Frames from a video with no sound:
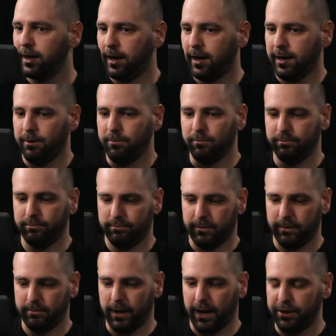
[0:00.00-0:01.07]
Um,
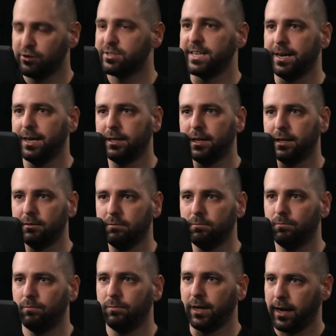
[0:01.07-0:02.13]
Understanding that
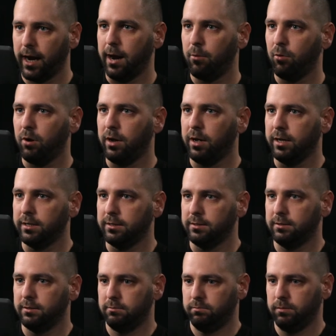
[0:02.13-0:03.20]
the camera
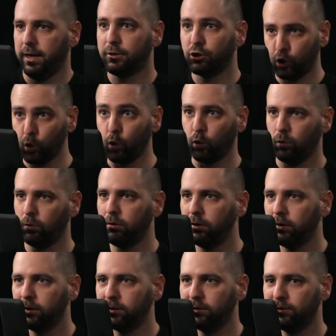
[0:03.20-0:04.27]
is a tool
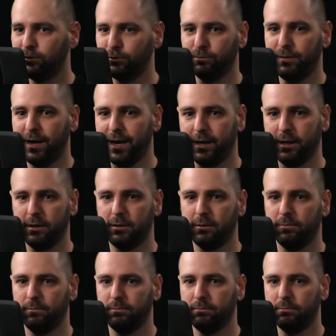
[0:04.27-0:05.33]
to make
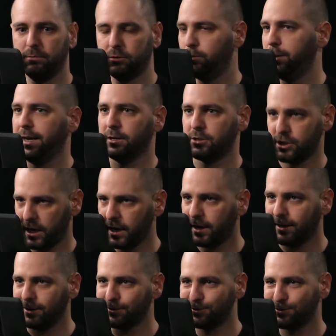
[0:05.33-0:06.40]
to make a
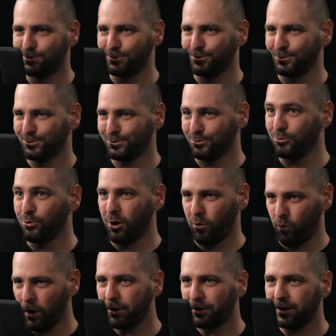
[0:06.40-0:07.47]
change, to to grow
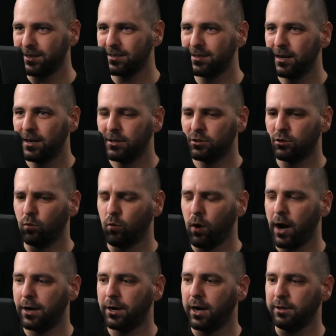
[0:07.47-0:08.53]
awareness. So
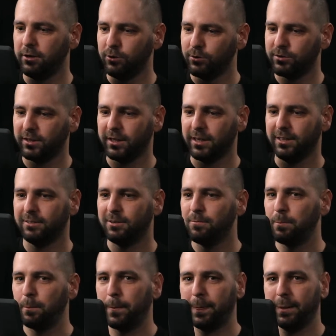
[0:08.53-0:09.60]
why not using it
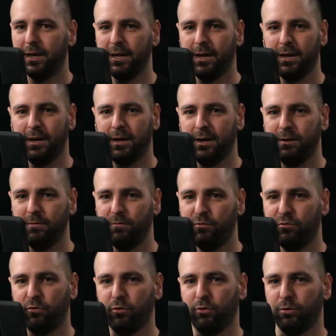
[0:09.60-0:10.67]
uh,
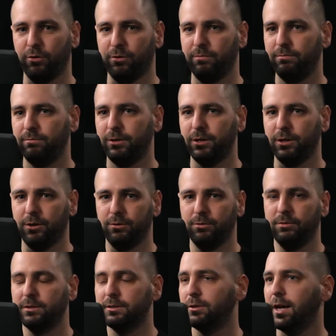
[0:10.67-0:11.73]
for, you
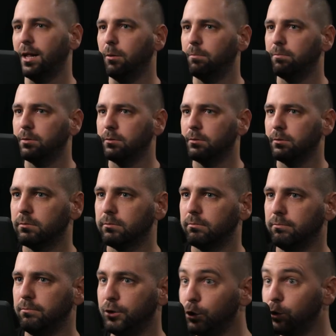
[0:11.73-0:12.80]
know, to help
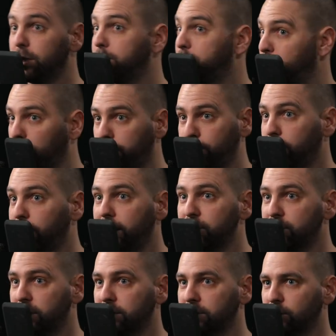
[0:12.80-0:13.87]
muted
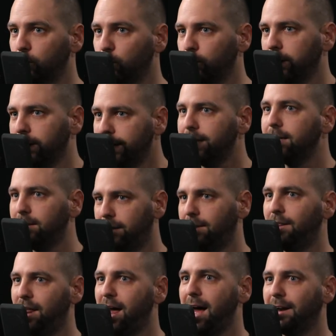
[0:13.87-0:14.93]
populations who need
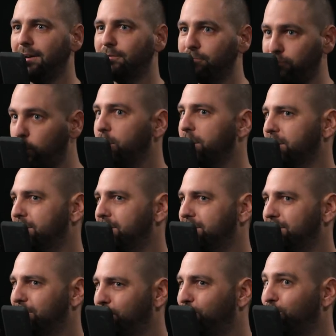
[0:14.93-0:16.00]
that voice,
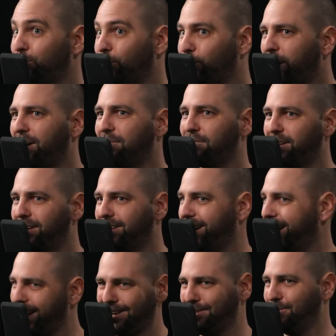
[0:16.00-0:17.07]
you know, who don't have
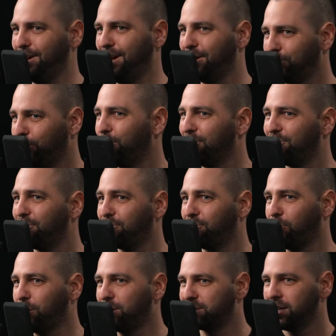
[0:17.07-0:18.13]
don't have a
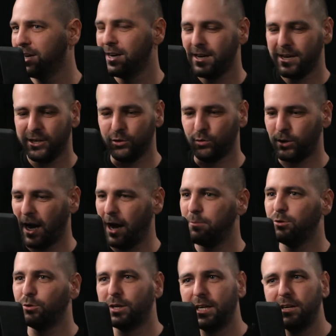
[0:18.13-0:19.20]
voice. You come,
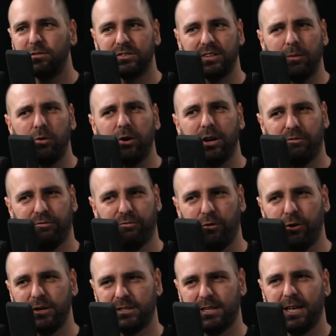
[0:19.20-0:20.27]
you give someone a
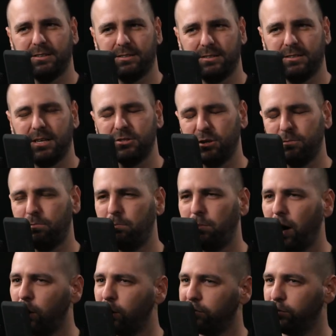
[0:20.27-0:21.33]
voice. That's such a
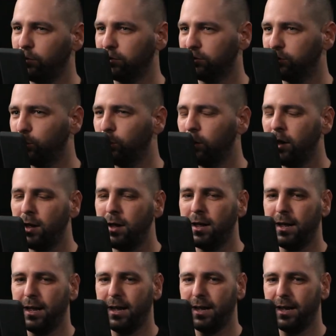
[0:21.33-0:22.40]
powerful tool,
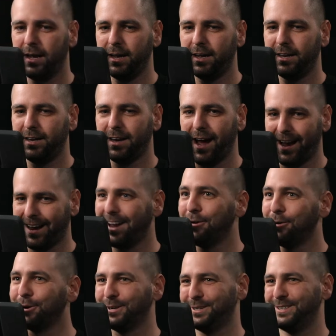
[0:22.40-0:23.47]
and I got
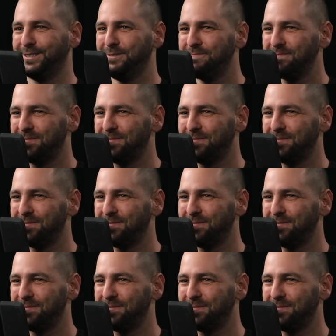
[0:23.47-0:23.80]
hooked.